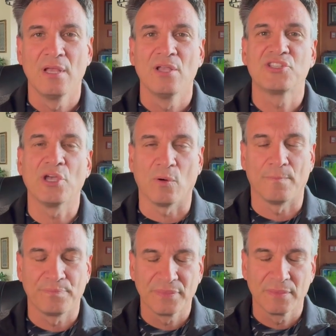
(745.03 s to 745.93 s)
So
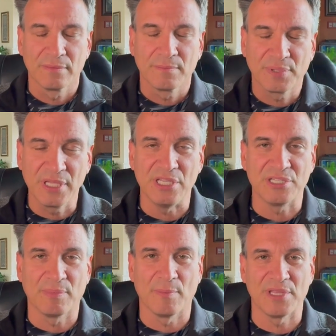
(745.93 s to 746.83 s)
please
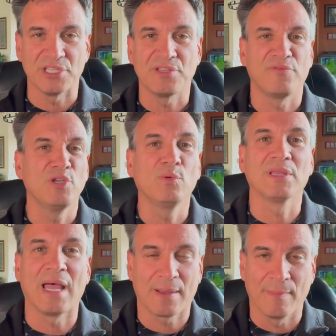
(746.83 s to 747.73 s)
implement this. If you would
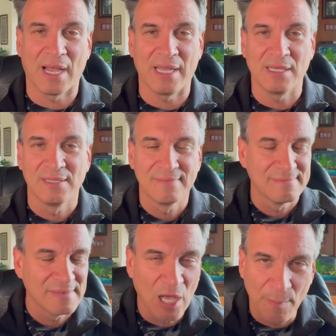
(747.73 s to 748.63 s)
like my
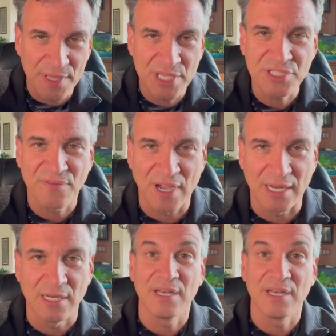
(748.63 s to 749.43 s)
help on this, fine.